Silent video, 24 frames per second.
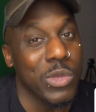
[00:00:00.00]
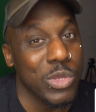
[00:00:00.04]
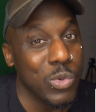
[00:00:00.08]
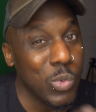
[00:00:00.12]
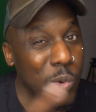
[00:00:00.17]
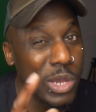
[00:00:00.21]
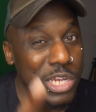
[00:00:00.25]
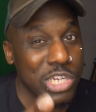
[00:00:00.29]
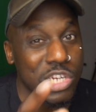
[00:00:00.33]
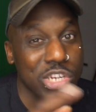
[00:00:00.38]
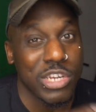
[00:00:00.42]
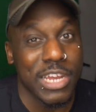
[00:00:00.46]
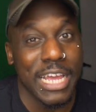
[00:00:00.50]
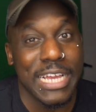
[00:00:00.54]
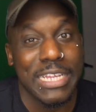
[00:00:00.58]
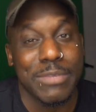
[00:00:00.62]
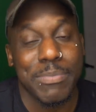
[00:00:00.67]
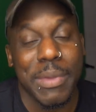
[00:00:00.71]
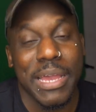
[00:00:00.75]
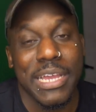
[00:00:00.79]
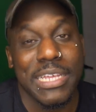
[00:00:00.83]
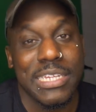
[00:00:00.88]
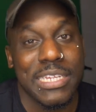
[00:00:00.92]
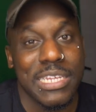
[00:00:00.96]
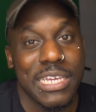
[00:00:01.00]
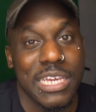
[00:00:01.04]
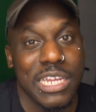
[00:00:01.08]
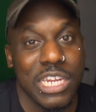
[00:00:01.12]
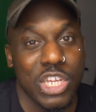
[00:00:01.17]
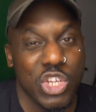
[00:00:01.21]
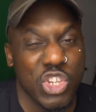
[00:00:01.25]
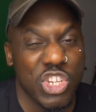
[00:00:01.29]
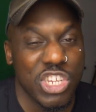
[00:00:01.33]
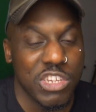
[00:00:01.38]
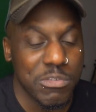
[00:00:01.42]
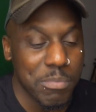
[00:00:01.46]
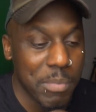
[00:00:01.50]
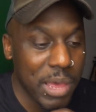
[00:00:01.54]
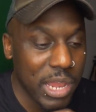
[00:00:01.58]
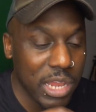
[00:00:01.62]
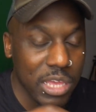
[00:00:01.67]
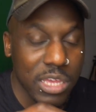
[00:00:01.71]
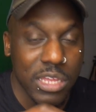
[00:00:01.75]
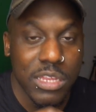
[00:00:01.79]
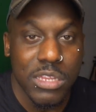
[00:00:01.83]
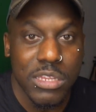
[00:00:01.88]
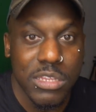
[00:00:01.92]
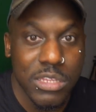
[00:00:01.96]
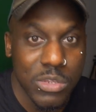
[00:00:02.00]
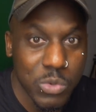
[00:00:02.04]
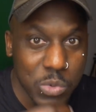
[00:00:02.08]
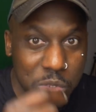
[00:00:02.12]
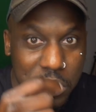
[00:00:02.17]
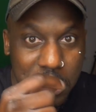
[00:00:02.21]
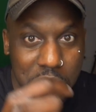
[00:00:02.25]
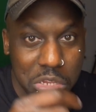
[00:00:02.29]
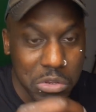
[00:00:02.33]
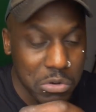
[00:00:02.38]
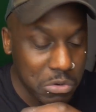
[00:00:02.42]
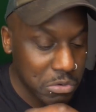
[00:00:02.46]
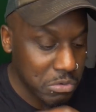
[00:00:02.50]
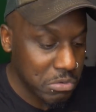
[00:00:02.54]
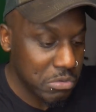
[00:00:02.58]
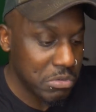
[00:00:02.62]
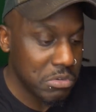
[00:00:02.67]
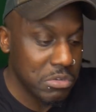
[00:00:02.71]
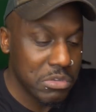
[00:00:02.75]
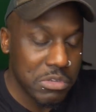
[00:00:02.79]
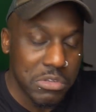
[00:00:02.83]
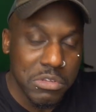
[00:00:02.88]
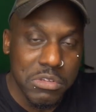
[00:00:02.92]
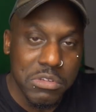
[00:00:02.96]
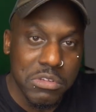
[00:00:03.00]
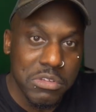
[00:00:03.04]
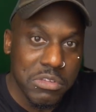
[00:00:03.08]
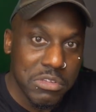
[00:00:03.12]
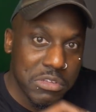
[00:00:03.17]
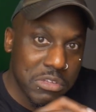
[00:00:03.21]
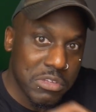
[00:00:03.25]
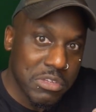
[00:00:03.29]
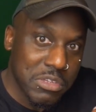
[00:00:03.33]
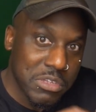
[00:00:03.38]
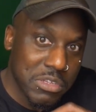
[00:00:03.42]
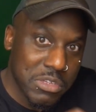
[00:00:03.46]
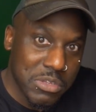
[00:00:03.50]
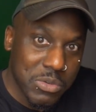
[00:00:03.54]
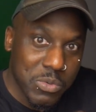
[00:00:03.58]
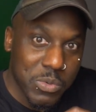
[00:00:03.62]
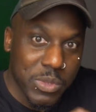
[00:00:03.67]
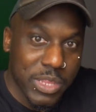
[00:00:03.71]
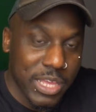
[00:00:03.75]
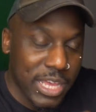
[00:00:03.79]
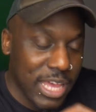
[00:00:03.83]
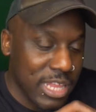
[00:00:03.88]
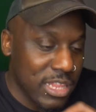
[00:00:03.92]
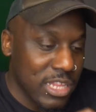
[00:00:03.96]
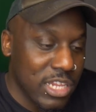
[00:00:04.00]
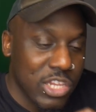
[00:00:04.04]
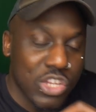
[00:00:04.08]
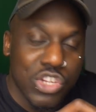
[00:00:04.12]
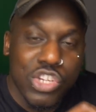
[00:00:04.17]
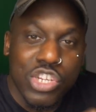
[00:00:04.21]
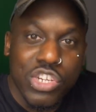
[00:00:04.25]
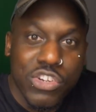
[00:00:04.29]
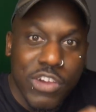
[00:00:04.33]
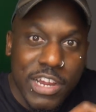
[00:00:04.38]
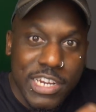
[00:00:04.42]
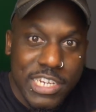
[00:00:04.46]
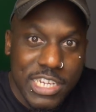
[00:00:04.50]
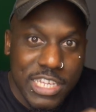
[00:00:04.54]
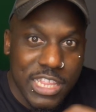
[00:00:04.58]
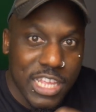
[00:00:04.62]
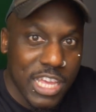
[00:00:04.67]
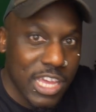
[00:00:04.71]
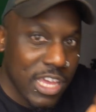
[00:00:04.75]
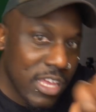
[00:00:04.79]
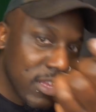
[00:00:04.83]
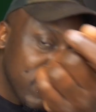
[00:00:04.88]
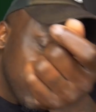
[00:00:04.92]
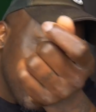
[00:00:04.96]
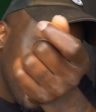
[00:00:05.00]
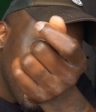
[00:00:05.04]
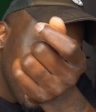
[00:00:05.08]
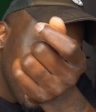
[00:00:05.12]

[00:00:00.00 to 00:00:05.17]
when you watch your next magazine, you smell it with a little, when they got the little scratchy thing.